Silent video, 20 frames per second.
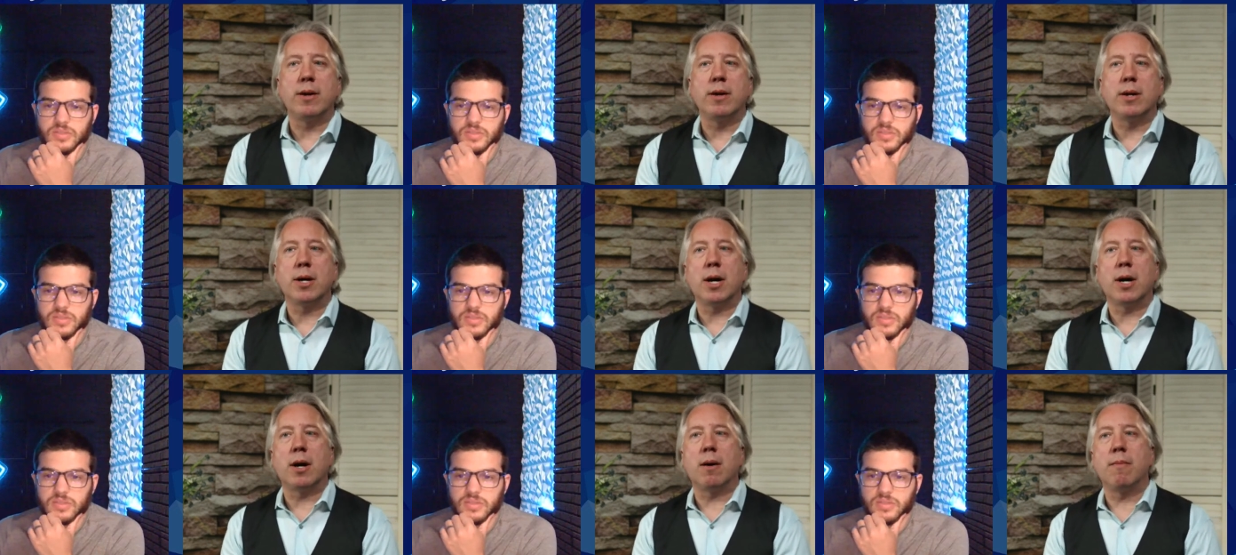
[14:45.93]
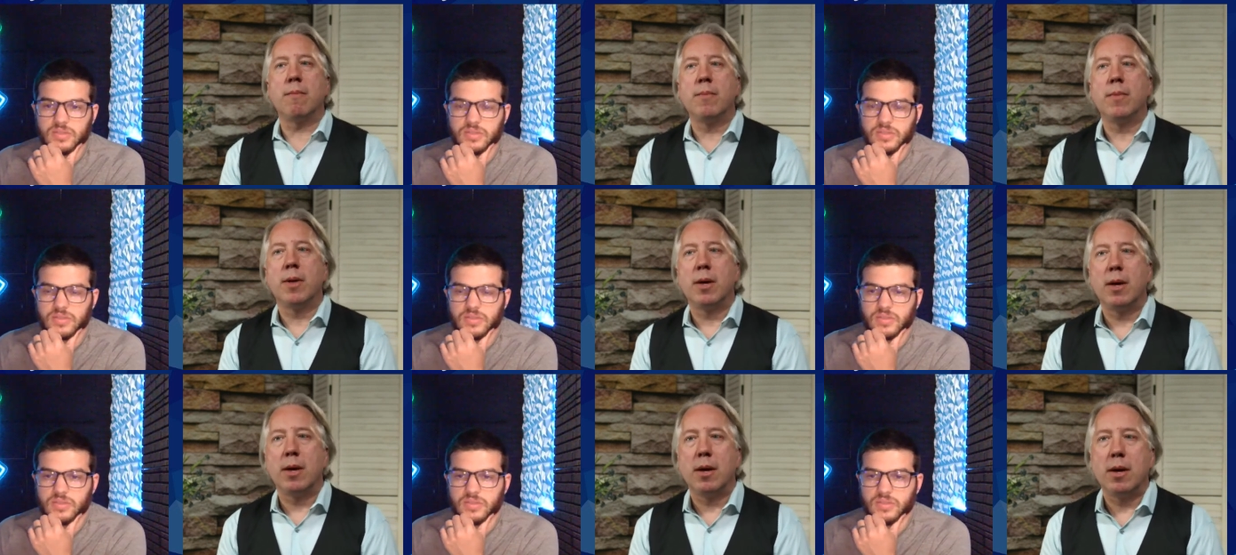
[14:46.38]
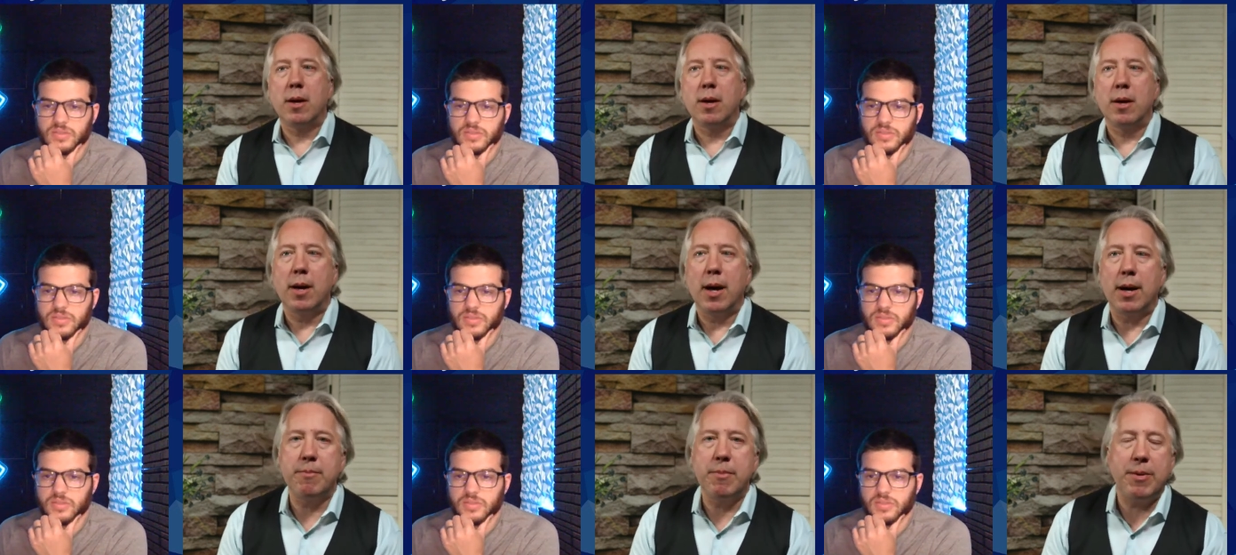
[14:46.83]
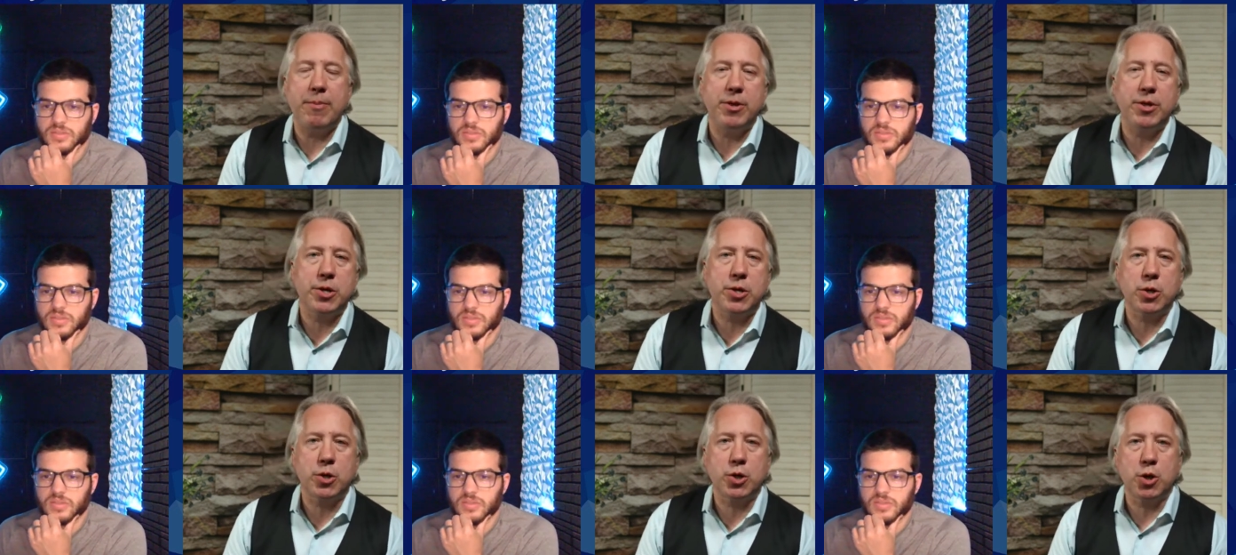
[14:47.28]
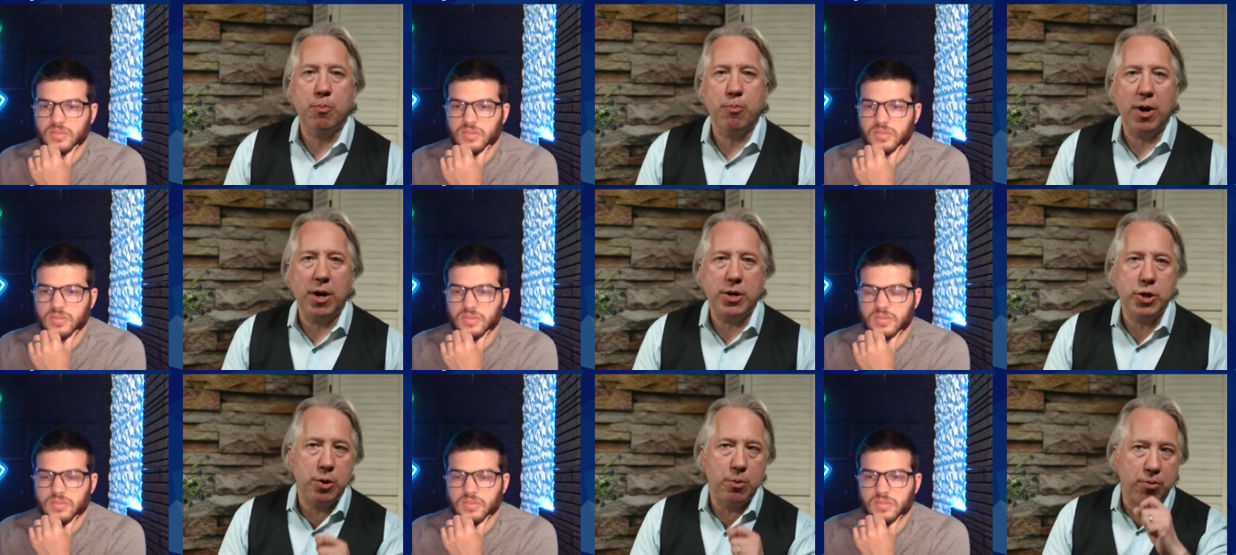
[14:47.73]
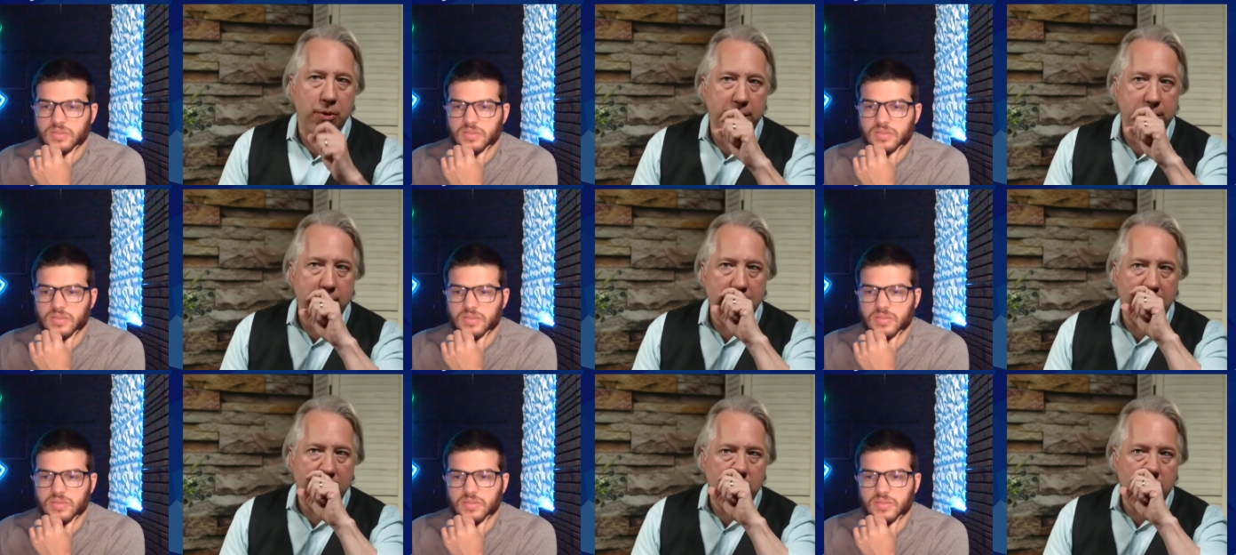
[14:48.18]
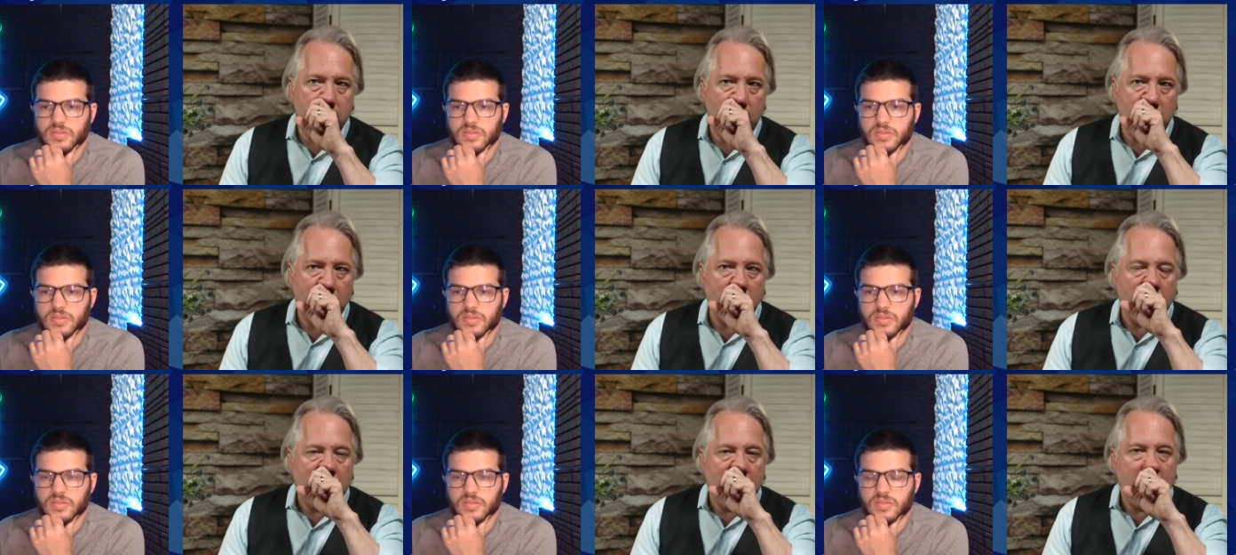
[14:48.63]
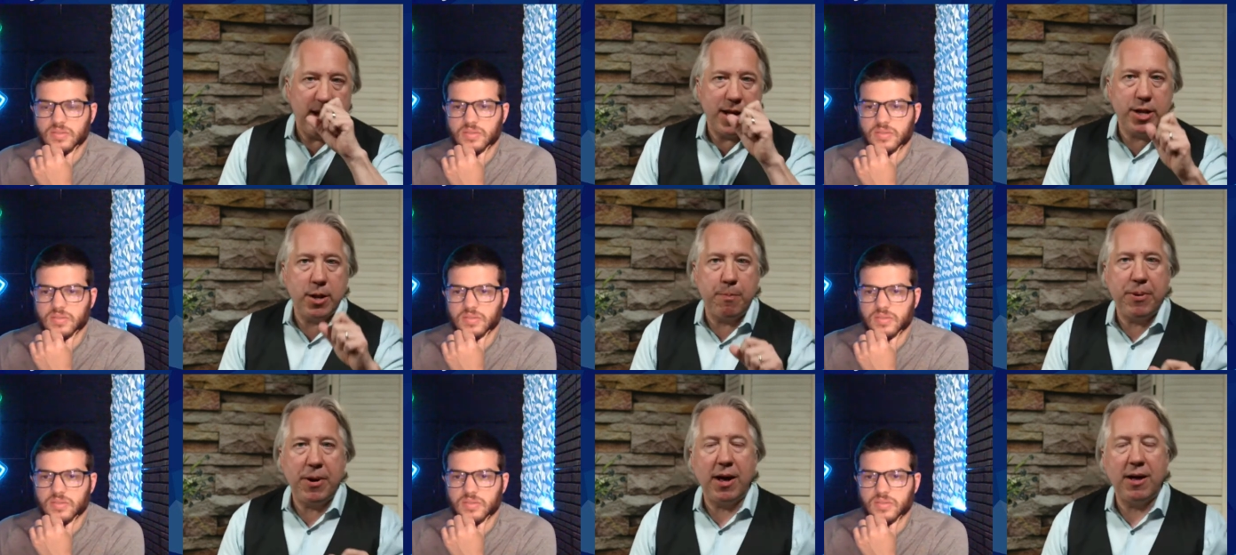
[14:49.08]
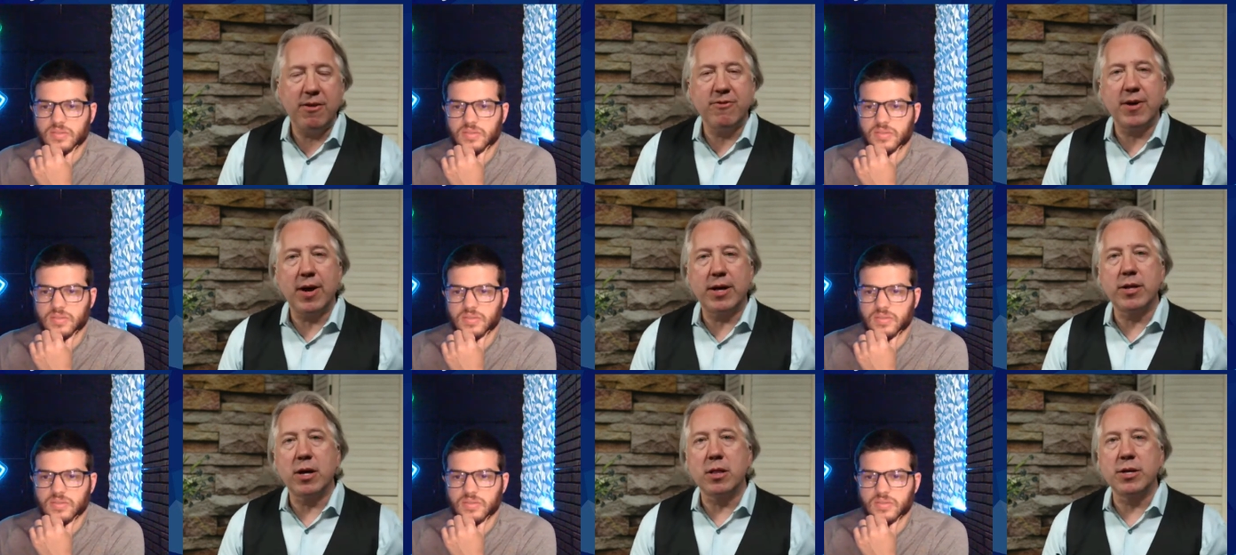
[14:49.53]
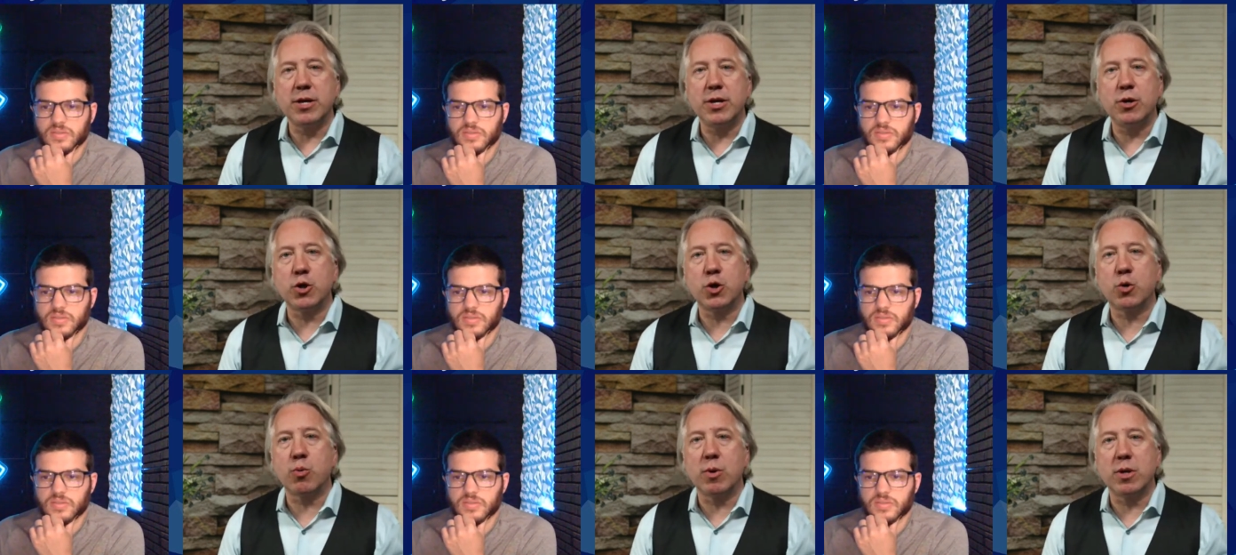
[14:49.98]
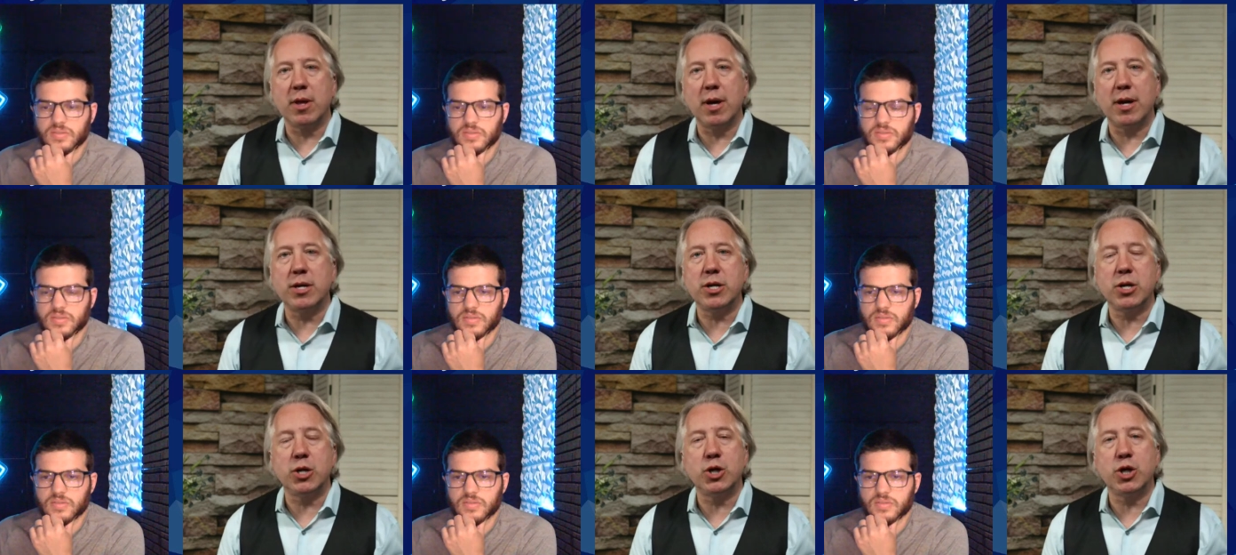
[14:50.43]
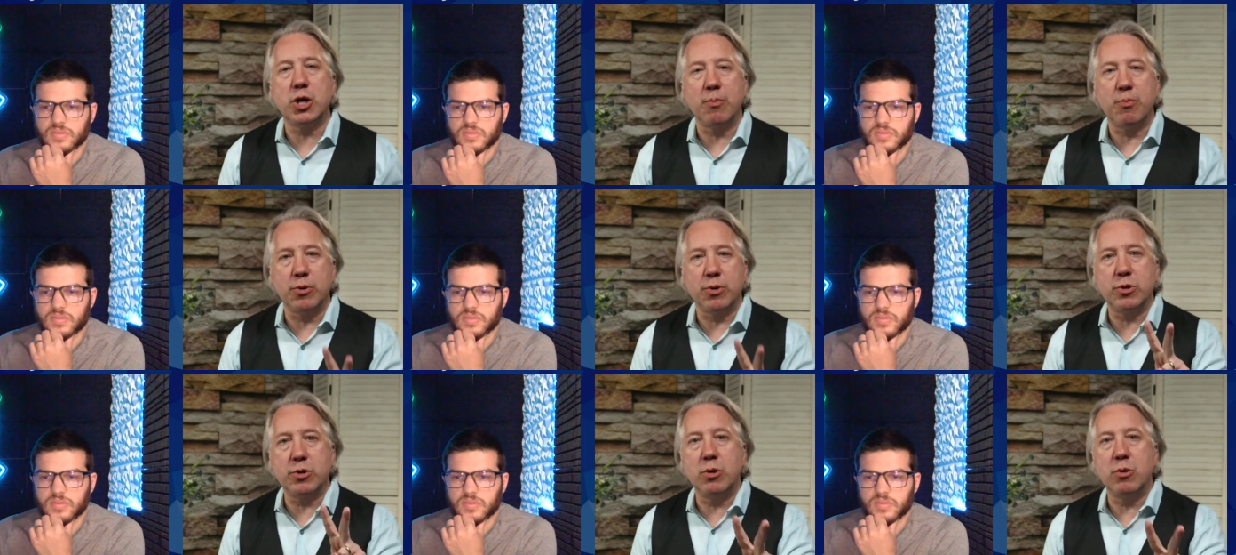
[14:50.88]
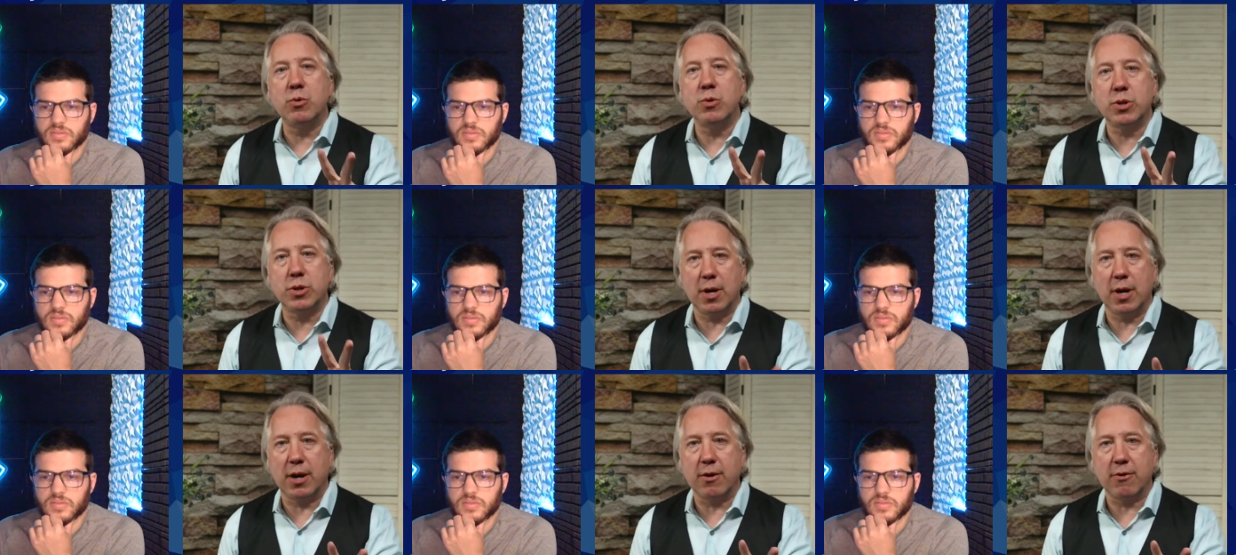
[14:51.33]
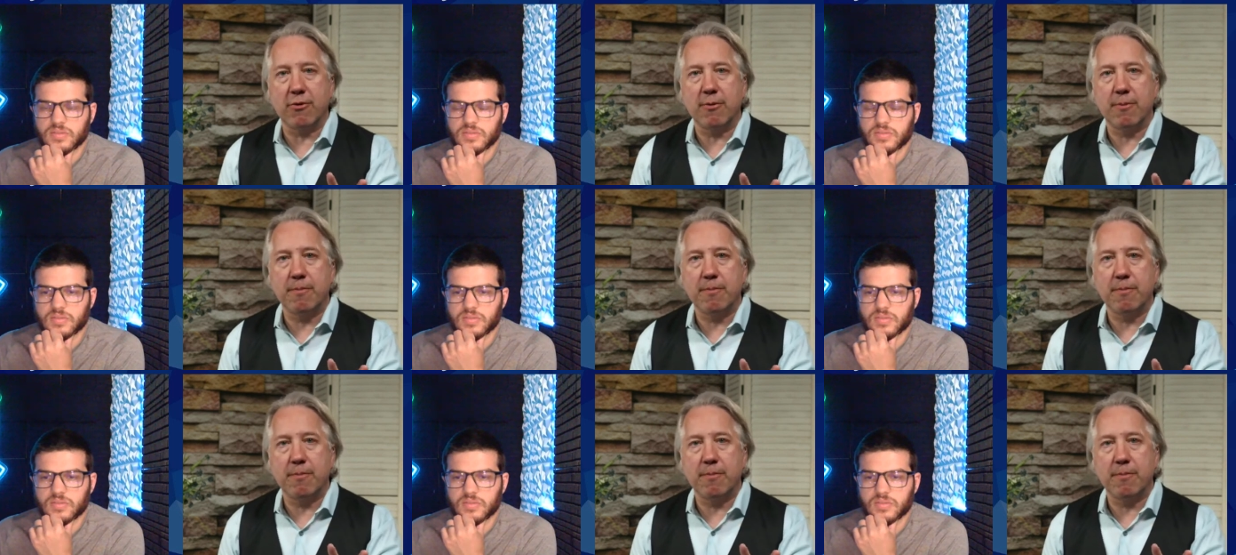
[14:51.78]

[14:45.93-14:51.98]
Speaker 1: um, and maybe this will surprise you, Brandon, I don't know. It depends on the leader's relationship with two things.